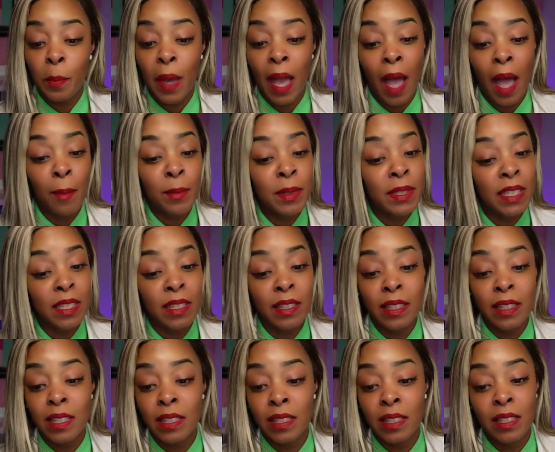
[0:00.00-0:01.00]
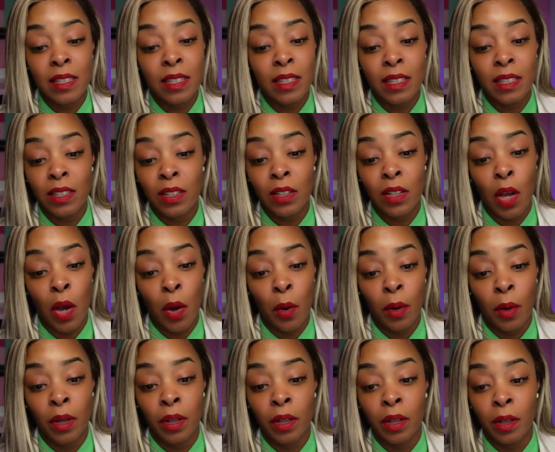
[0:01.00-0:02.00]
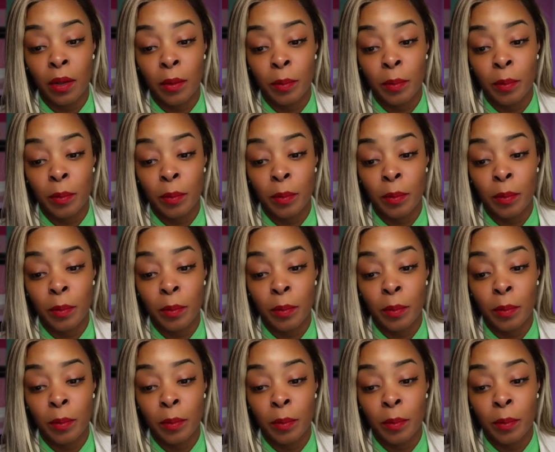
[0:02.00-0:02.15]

I'm still listening to, you know, uh